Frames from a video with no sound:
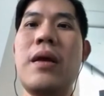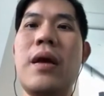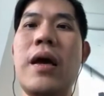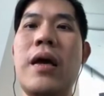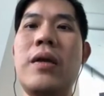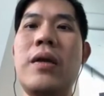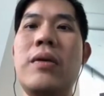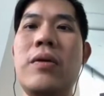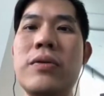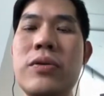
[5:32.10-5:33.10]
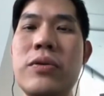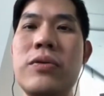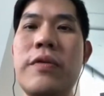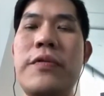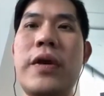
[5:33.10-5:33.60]
And also do
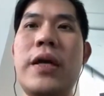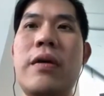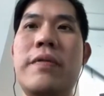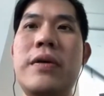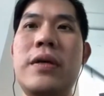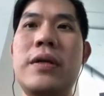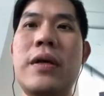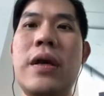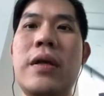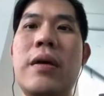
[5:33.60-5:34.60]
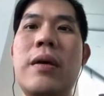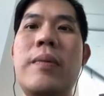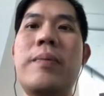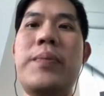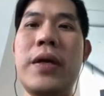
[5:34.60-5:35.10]
not forget that over here is that
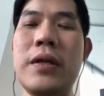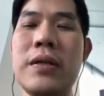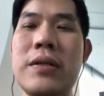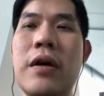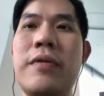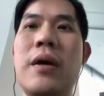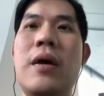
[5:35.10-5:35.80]
Biden itself,